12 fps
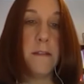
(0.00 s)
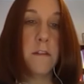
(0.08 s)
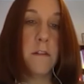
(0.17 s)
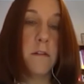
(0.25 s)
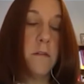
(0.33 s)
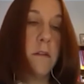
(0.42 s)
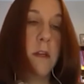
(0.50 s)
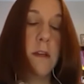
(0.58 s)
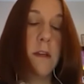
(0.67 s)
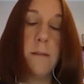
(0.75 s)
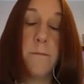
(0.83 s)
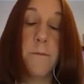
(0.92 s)
So,
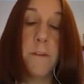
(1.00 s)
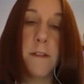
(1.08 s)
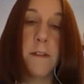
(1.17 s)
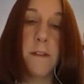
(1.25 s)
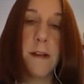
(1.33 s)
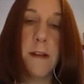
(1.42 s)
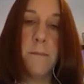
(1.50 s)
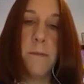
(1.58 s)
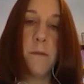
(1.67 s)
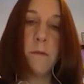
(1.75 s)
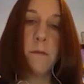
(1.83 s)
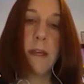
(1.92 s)
um, for
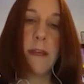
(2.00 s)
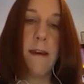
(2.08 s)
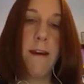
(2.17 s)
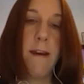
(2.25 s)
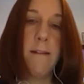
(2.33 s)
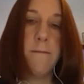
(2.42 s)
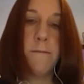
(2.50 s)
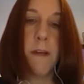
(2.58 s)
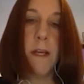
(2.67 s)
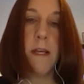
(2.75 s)
example, they have